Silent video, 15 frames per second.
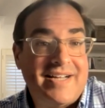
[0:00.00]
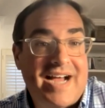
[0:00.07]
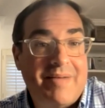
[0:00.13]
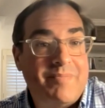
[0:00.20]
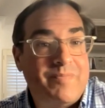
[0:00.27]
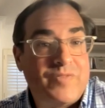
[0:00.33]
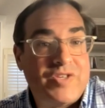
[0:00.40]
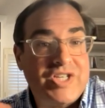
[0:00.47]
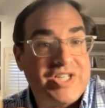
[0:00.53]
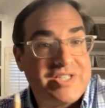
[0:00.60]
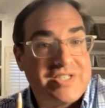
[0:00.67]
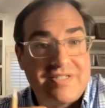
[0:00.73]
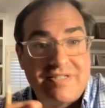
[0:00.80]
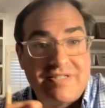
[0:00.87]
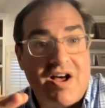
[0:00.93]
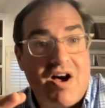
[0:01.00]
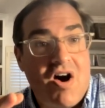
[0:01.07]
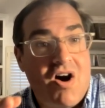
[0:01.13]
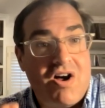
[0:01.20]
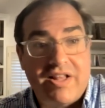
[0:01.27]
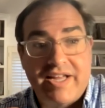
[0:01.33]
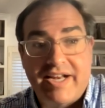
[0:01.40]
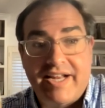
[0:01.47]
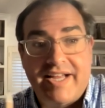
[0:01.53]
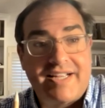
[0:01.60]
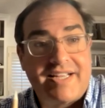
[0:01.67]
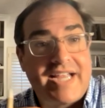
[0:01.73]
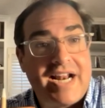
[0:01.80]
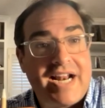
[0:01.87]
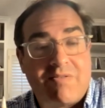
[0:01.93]
I'm just all in
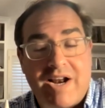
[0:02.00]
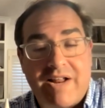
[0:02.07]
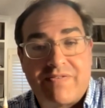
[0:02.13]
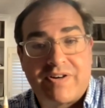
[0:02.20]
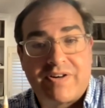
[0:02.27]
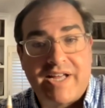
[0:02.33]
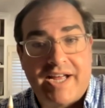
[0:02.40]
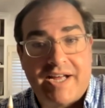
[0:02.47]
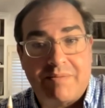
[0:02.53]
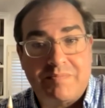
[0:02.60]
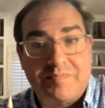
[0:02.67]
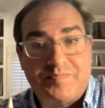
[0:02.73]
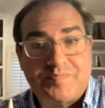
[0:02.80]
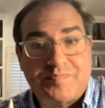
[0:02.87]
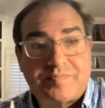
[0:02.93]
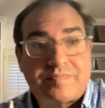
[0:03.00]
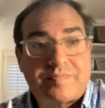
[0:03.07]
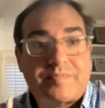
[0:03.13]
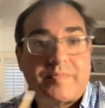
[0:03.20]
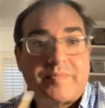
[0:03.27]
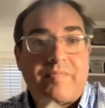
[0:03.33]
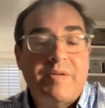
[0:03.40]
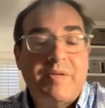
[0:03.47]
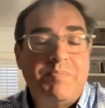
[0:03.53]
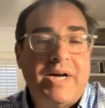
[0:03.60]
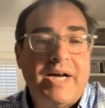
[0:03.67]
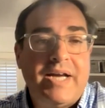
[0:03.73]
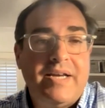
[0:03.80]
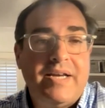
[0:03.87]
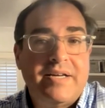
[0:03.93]
it, getting ready for camp.
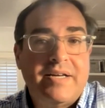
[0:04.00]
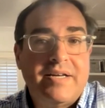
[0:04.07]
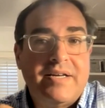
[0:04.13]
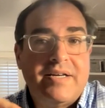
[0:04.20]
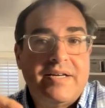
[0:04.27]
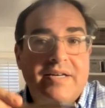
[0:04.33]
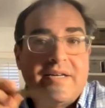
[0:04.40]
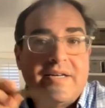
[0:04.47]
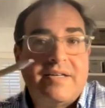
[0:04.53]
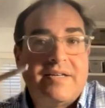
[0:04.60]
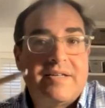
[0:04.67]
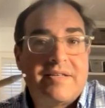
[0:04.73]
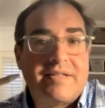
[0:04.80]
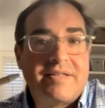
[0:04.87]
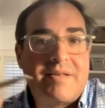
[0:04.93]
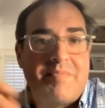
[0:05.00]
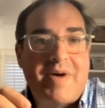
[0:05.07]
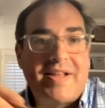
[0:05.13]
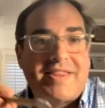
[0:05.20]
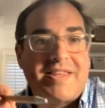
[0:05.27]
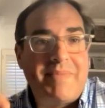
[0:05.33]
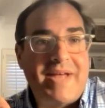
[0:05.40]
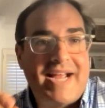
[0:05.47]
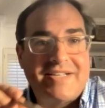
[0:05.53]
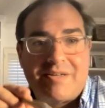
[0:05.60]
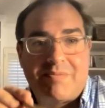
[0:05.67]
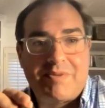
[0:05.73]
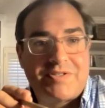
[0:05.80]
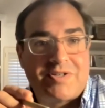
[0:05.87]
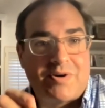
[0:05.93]
But the month of May is
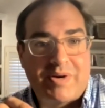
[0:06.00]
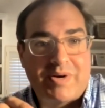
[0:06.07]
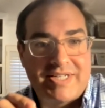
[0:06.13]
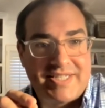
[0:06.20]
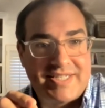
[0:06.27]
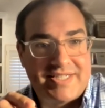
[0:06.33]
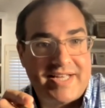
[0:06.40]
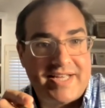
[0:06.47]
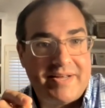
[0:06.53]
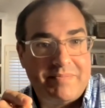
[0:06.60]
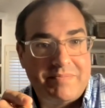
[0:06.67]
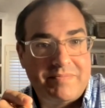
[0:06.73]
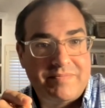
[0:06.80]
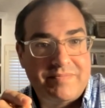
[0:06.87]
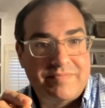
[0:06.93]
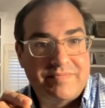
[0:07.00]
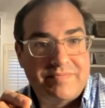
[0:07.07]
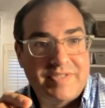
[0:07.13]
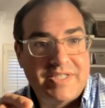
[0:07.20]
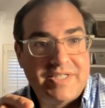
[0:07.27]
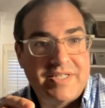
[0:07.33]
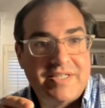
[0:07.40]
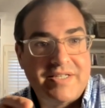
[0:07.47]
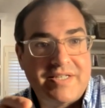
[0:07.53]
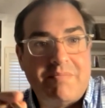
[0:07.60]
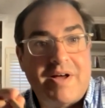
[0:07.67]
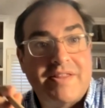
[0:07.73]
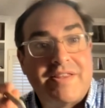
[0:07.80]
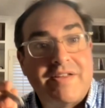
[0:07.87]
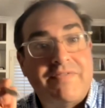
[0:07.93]
almost always the same the
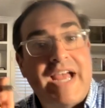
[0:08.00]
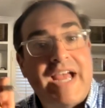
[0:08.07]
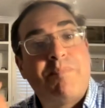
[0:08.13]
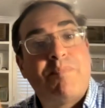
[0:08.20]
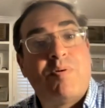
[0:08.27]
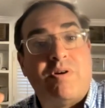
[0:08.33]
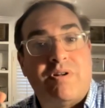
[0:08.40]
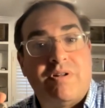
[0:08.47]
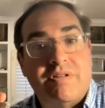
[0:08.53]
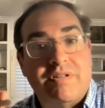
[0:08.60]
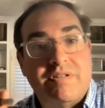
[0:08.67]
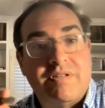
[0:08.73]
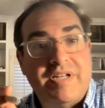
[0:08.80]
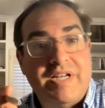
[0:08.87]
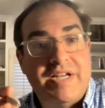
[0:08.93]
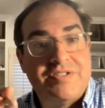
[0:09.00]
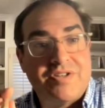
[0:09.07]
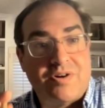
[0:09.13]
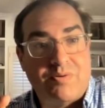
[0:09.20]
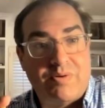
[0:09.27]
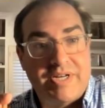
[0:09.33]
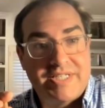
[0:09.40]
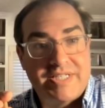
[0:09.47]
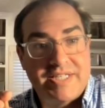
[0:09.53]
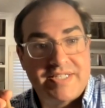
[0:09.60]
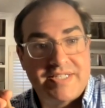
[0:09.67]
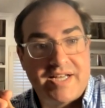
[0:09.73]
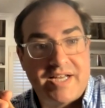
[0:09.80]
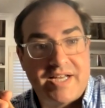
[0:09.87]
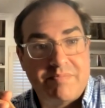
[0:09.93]
month of April is always the
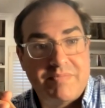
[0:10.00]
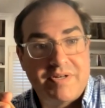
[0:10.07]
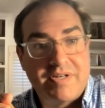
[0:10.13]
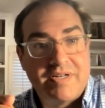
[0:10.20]
same.